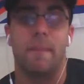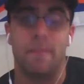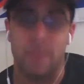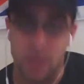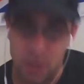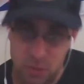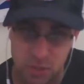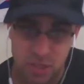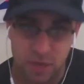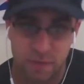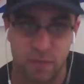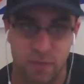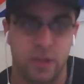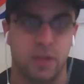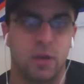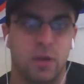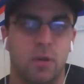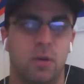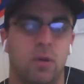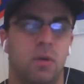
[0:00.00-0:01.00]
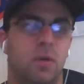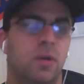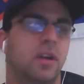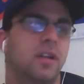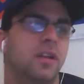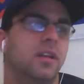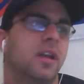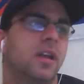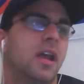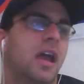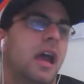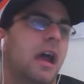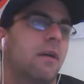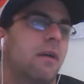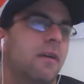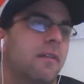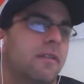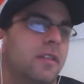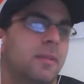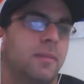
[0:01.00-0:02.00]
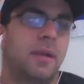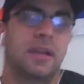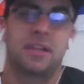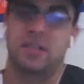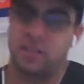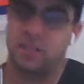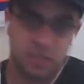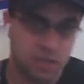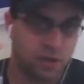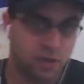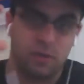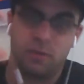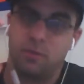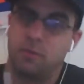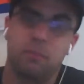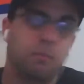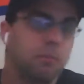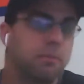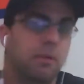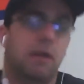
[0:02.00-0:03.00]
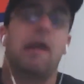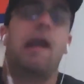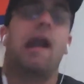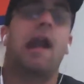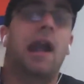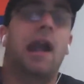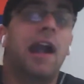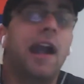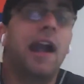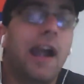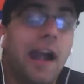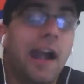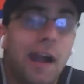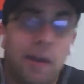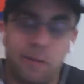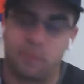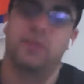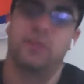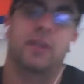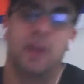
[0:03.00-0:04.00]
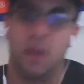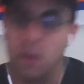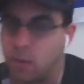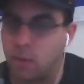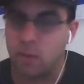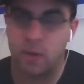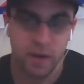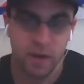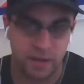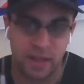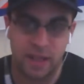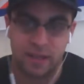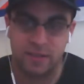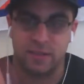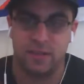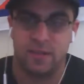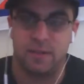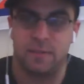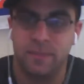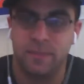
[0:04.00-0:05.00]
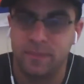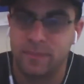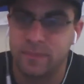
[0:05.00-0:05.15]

music for the goal horn. However, they might just, brrr with the goal horn, and that's it.